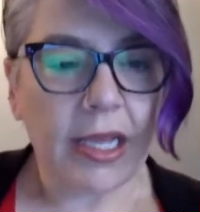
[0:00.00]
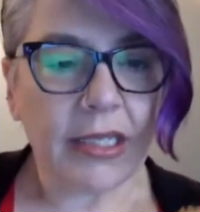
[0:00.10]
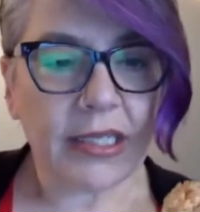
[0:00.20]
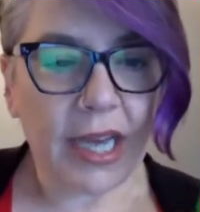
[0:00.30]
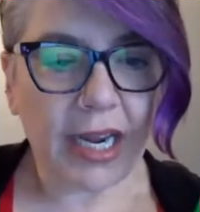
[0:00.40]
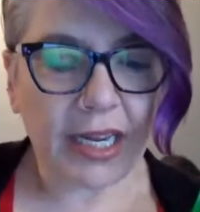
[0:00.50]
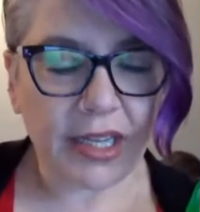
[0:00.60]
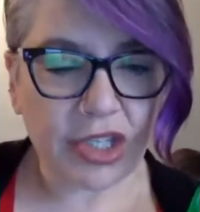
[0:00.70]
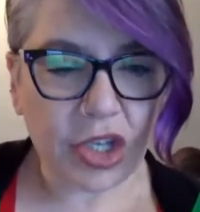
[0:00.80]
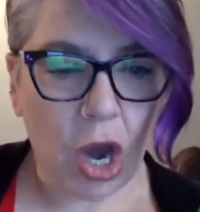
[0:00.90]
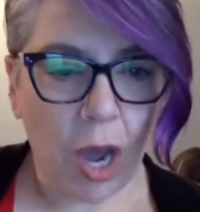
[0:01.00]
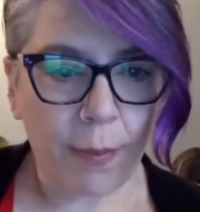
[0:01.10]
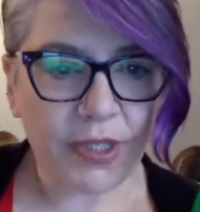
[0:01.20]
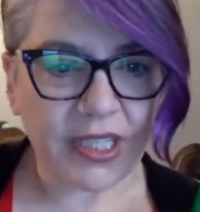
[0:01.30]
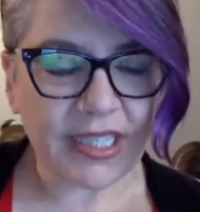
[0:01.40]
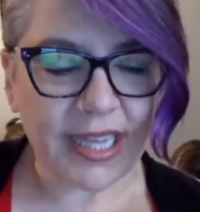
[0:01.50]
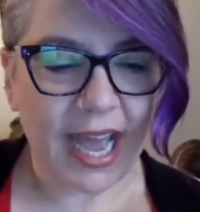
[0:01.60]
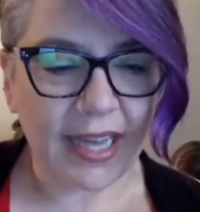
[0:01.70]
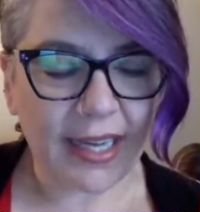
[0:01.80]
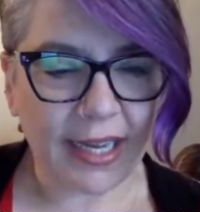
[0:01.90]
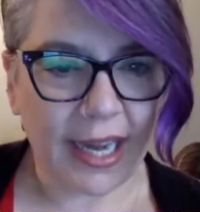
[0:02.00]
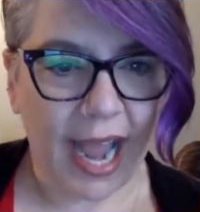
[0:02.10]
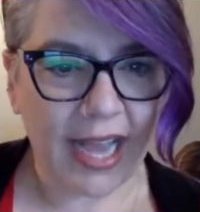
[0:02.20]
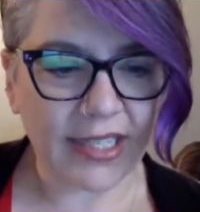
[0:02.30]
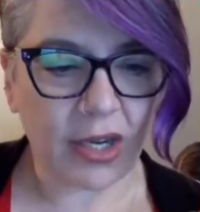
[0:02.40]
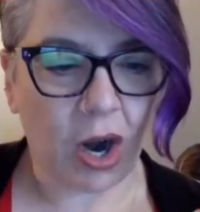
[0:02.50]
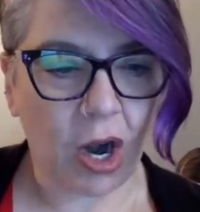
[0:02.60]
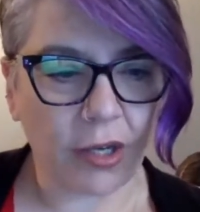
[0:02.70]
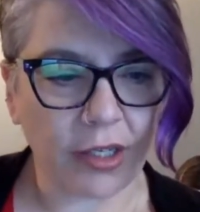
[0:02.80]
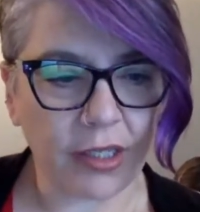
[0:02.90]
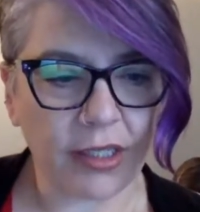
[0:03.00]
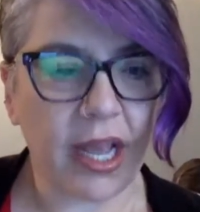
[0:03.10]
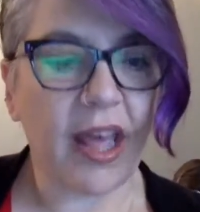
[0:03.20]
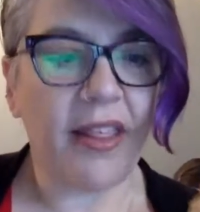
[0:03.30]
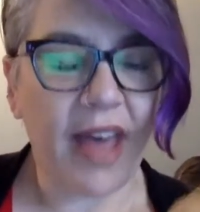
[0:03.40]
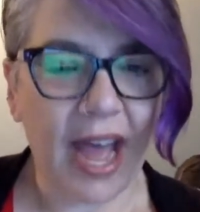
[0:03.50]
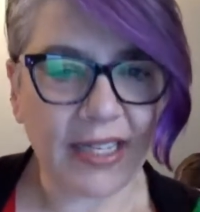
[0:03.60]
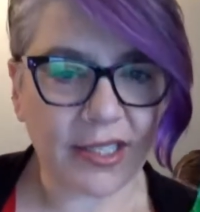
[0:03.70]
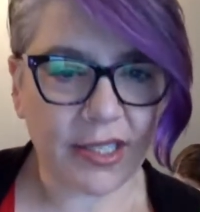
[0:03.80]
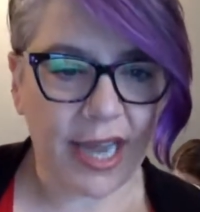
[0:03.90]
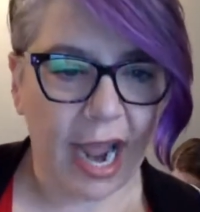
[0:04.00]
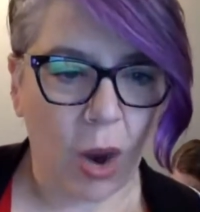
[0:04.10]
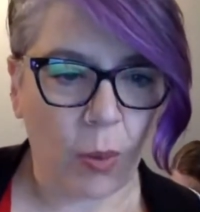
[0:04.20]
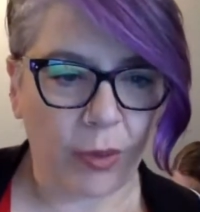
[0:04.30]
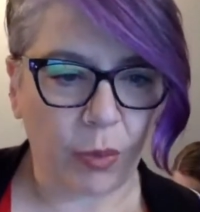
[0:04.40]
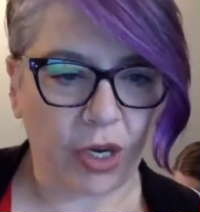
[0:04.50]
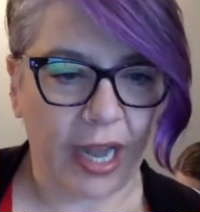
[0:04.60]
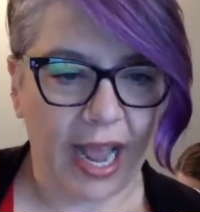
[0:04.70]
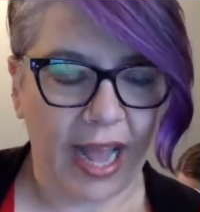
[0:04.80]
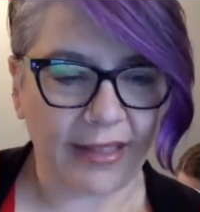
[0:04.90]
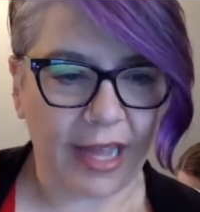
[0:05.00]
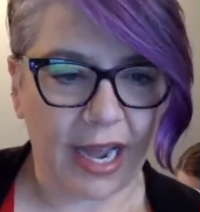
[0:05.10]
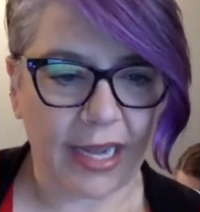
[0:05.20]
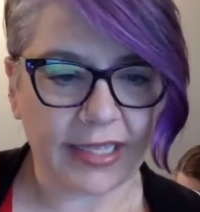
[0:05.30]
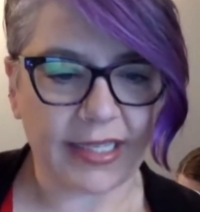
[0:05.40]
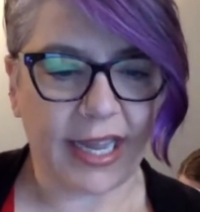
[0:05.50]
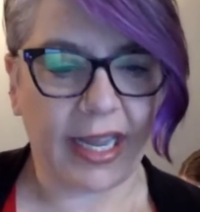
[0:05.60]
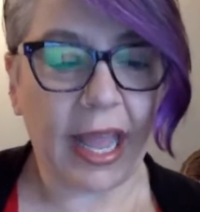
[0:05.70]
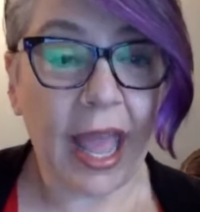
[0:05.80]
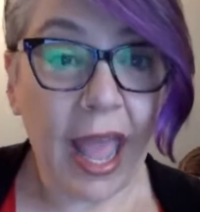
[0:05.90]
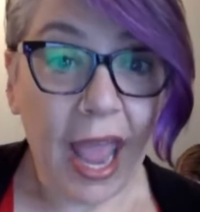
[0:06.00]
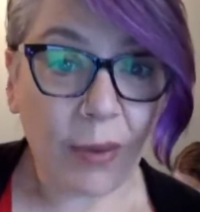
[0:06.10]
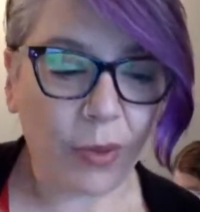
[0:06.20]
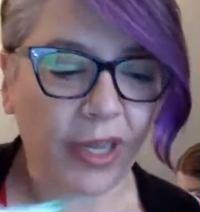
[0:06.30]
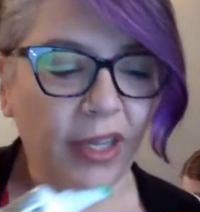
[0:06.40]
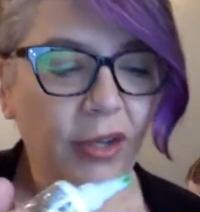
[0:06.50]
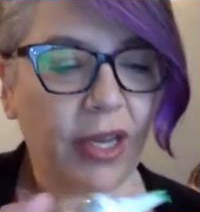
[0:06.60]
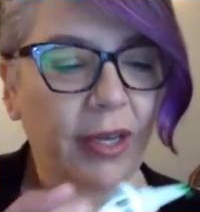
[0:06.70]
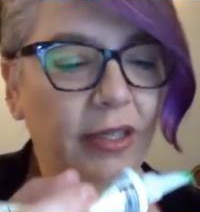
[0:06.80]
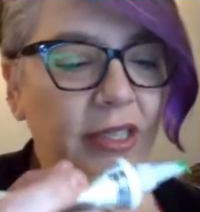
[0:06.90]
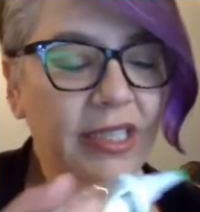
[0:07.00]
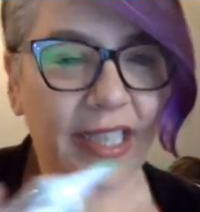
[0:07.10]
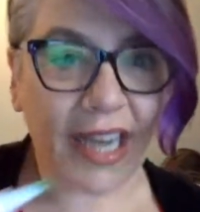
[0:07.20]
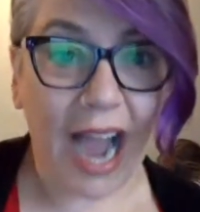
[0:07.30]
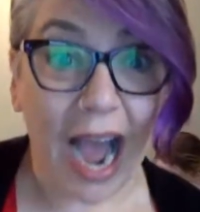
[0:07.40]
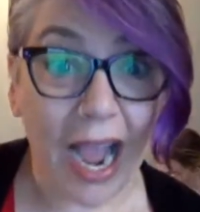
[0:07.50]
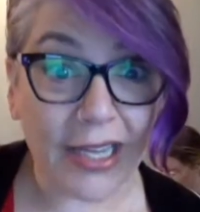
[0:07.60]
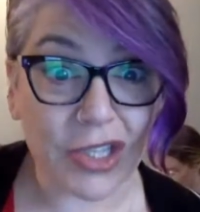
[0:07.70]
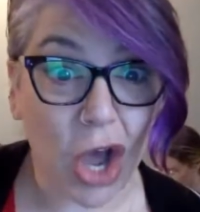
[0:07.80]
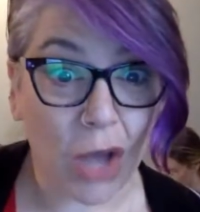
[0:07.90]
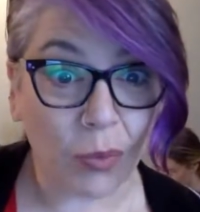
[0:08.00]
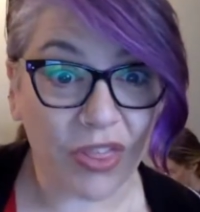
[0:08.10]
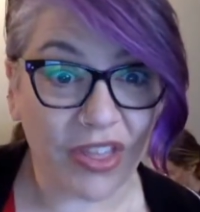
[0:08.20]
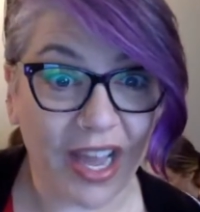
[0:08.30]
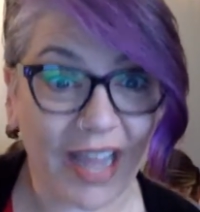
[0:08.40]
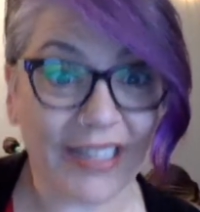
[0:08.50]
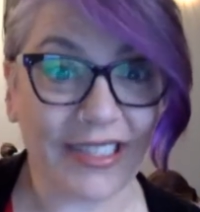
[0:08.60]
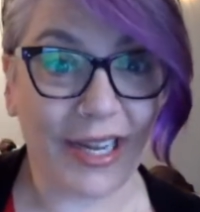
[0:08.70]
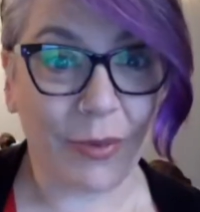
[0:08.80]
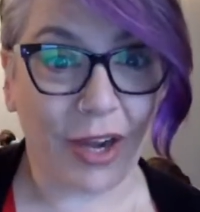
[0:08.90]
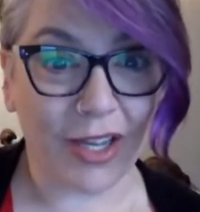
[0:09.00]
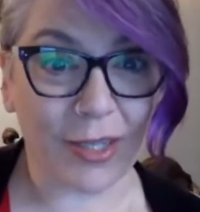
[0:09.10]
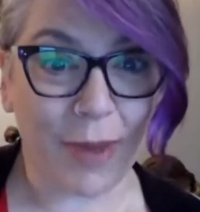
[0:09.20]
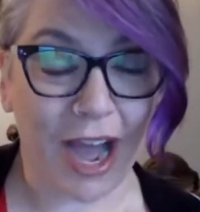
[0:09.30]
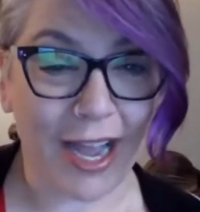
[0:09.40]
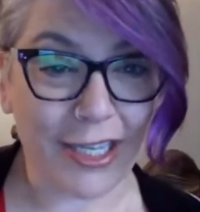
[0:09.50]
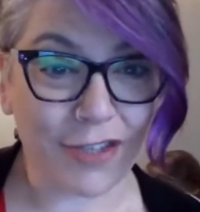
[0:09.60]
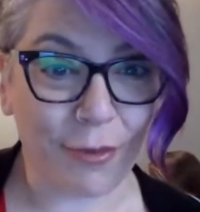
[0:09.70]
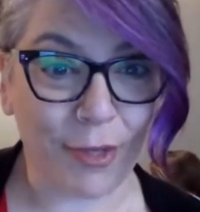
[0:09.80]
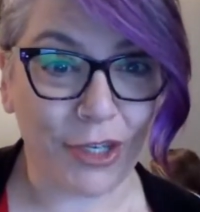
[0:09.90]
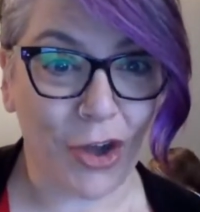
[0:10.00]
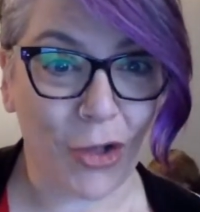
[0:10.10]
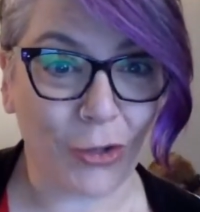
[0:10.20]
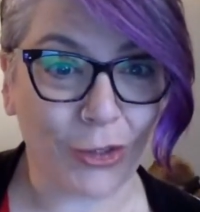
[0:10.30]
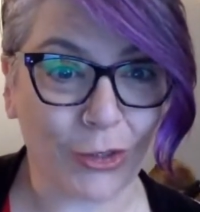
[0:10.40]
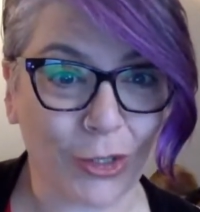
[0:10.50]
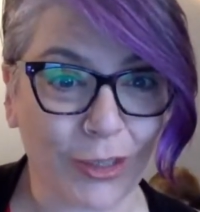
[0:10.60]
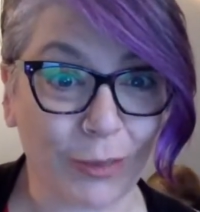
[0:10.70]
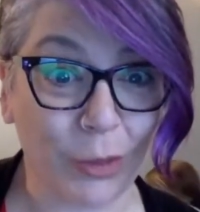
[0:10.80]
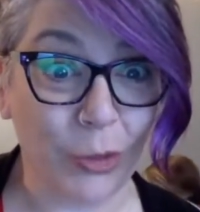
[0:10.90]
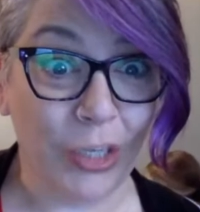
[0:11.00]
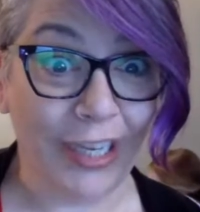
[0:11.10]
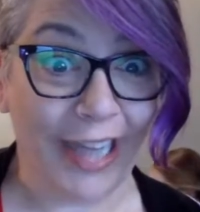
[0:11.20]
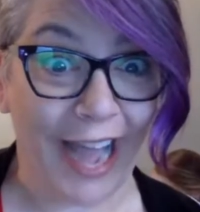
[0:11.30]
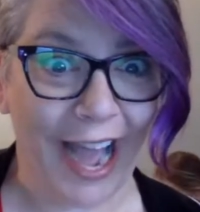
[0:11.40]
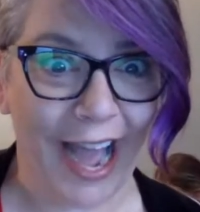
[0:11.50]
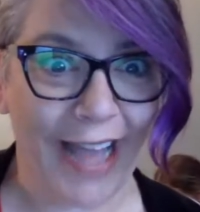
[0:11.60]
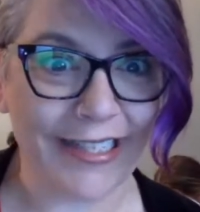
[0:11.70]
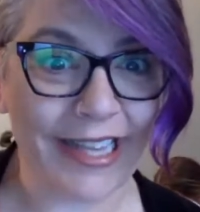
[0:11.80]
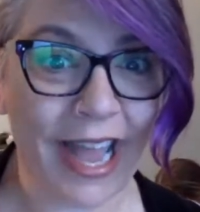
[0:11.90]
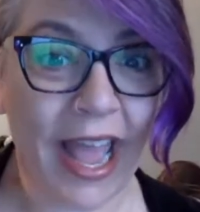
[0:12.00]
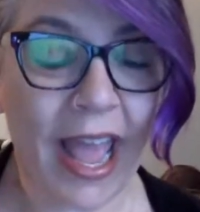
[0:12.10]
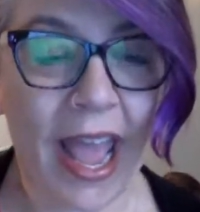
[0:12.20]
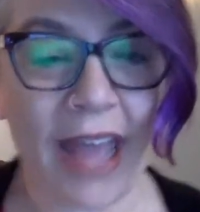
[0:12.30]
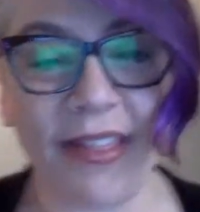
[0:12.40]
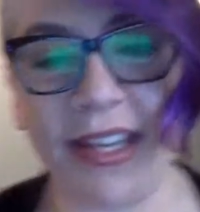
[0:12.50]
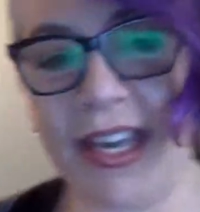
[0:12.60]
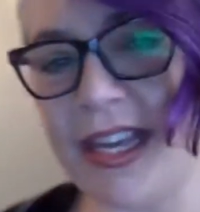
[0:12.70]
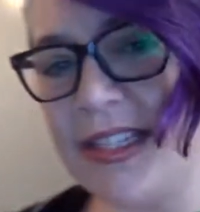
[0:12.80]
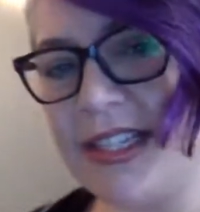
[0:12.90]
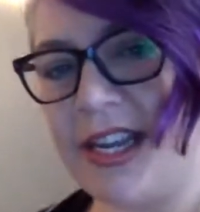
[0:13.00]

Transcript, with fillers: stuck it in the top to set, and it, as it hardened, that's now when we're gonna add the icing. And we, you can stick eyes on with the icing. We got some eyes from the dollar store, some googly eyes. And the kids